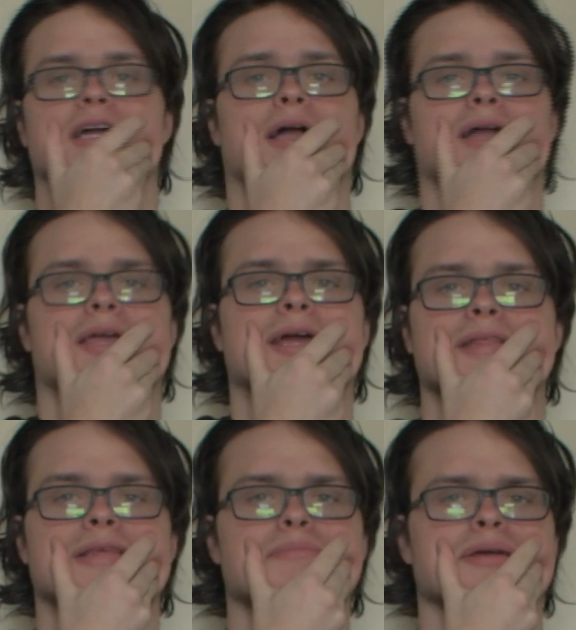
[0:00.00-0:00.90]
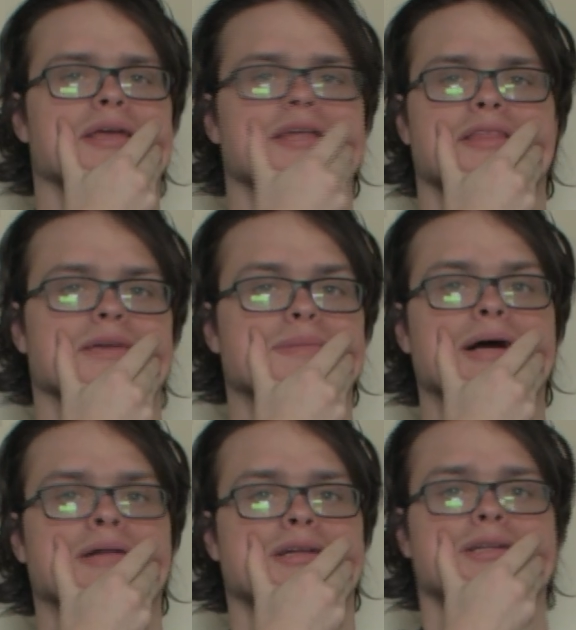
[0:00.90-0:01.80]
I can't nitpick anything
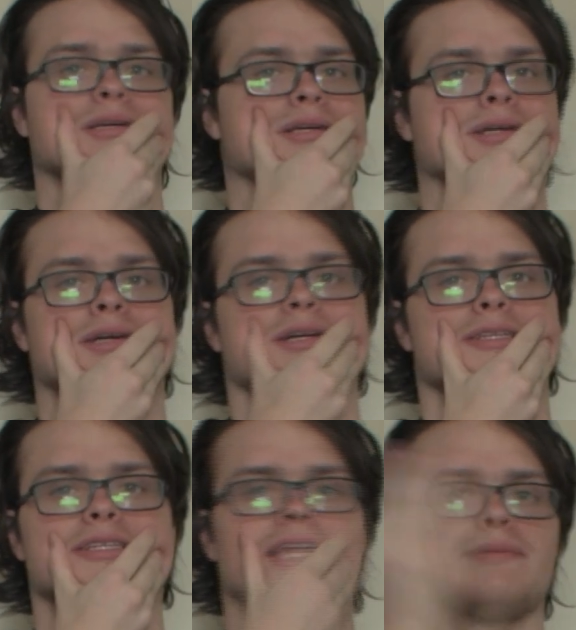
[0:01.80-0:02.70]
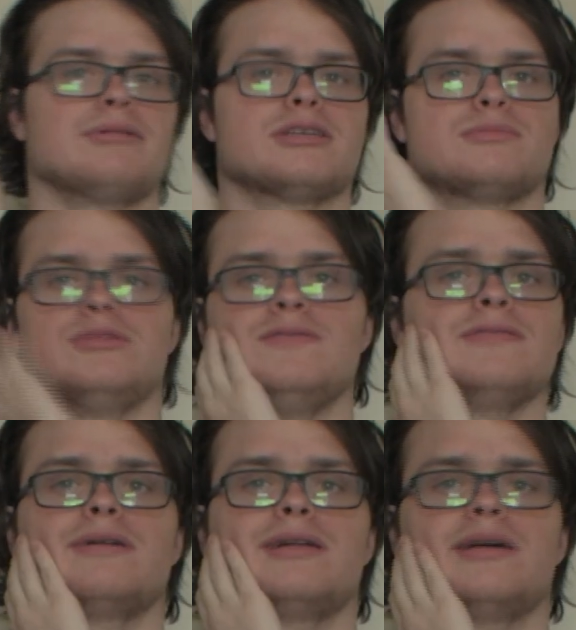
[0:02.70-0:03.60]
about it. This is an A+ movie
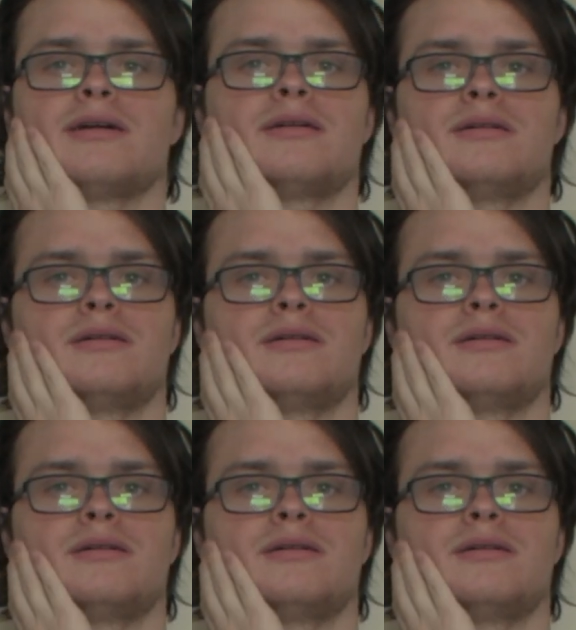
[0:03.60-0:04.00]
right here.